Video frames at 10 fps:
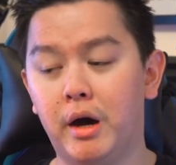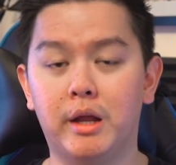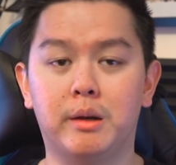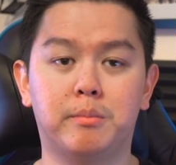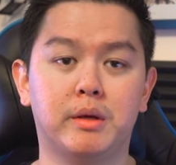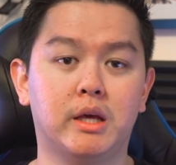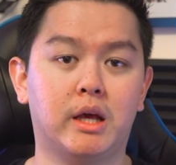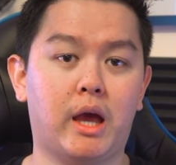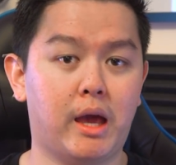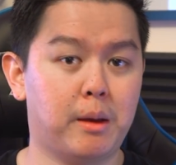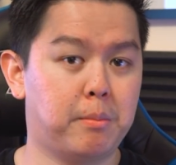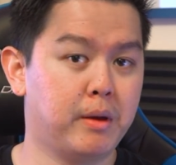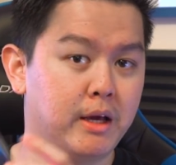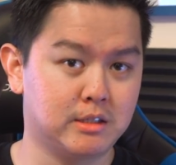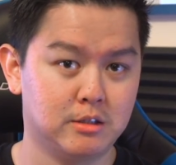but being a
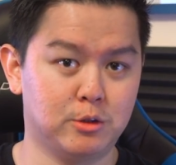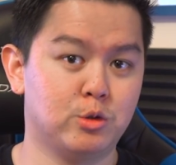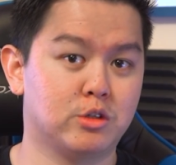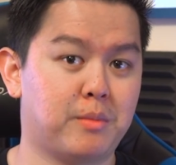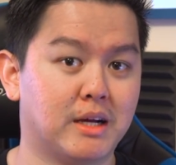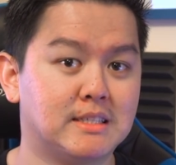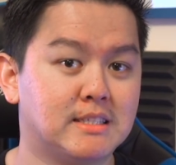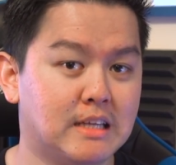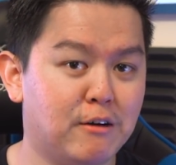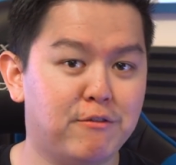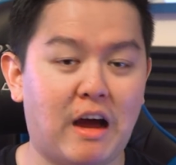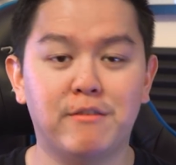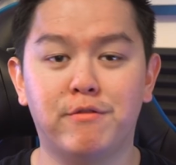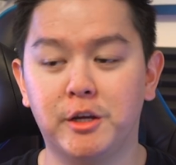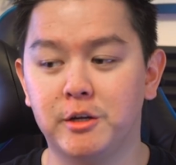Pixel user myself,
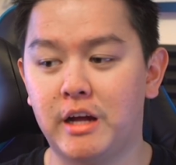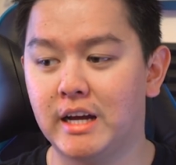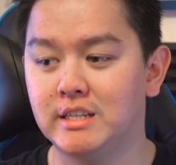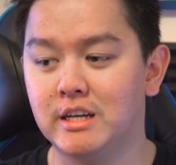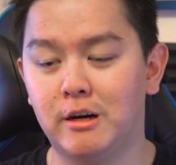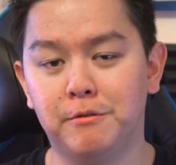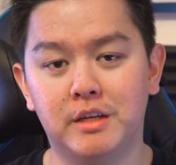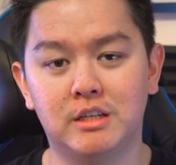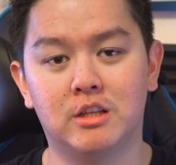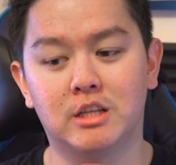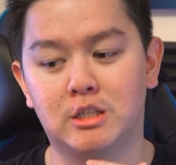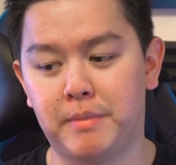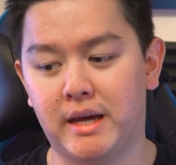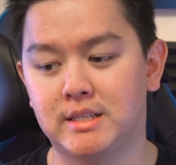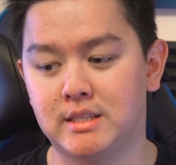I figured I'd delve into the
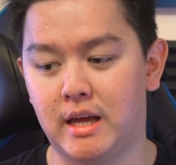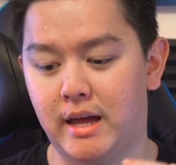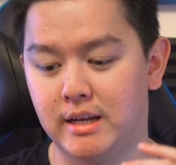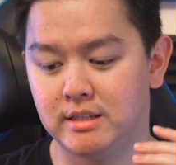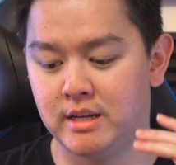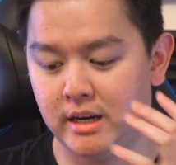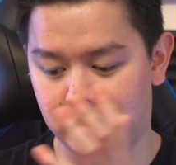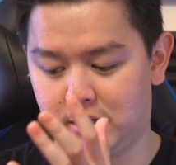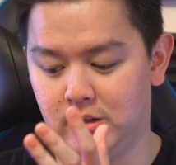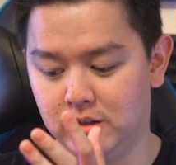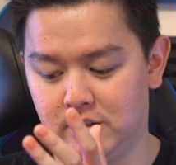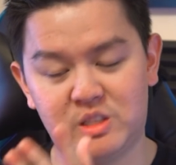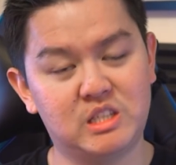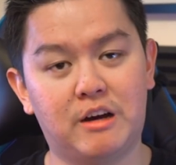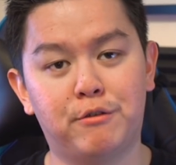specs and technical
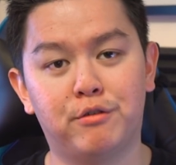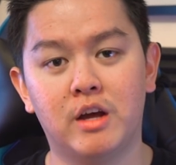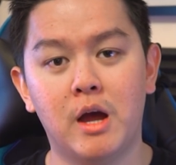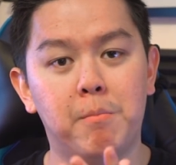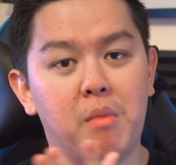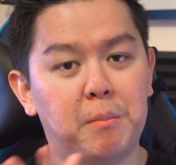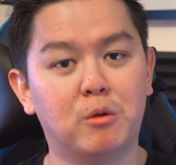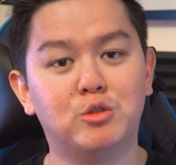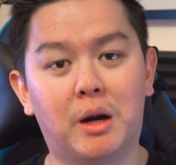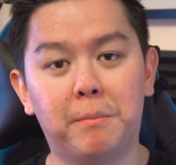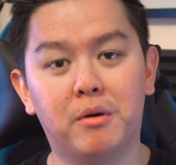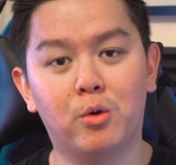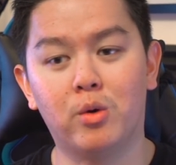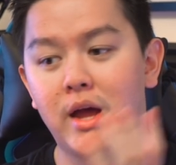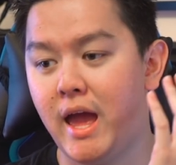stuff, mumbo
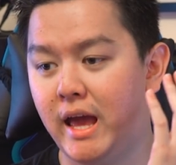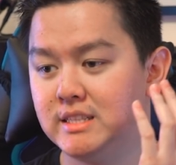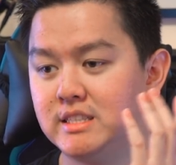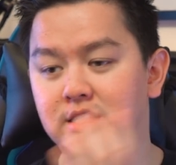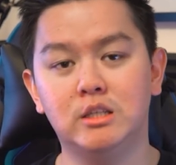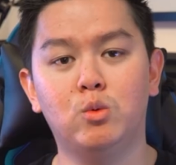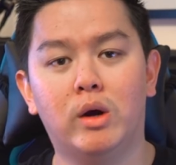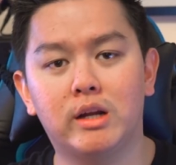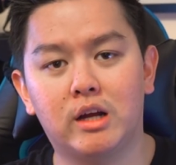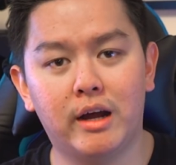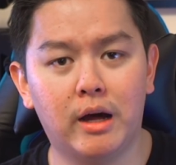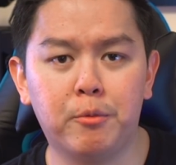jumbo, and see what got